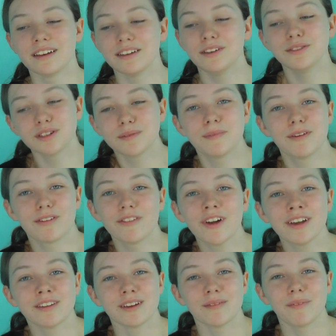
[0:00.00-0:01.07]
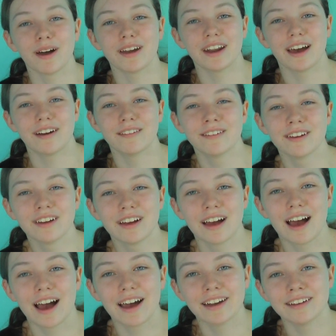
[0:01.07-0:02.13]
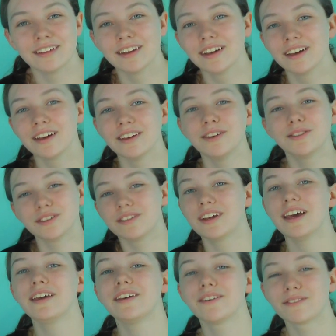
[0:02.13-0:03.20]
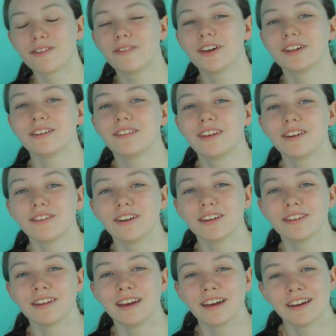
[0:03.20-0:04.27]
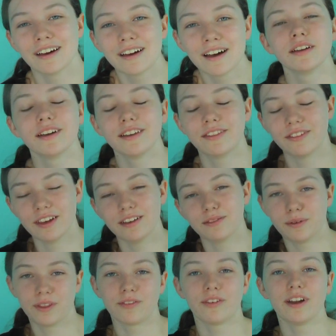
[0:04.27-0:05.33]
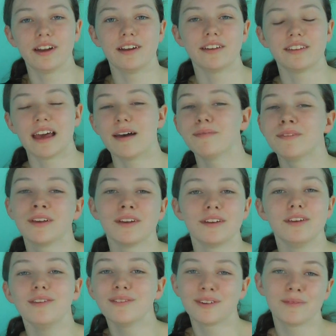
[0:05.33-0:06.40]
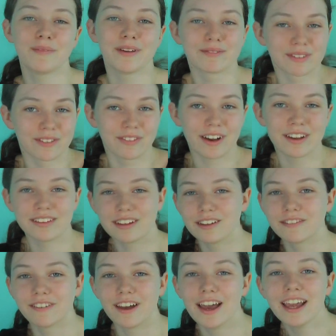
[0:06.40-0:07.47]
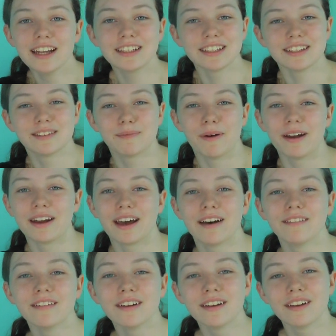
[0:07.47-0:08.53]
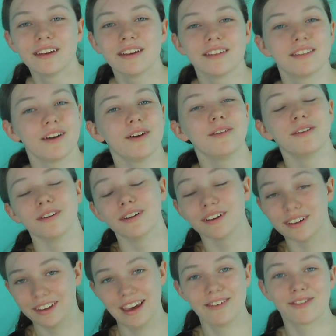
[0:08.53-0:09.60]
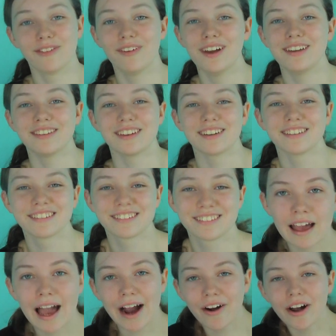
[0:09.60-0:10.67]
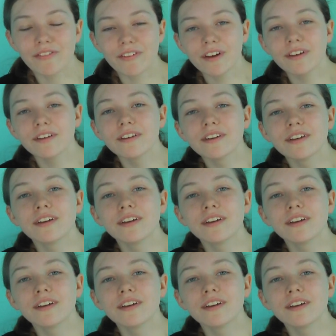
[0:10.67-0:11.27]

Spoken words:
you should be revising by now, and you should take your revision seriously. If these were the real exams, you would have been revising for ages by now. So, get revising. However,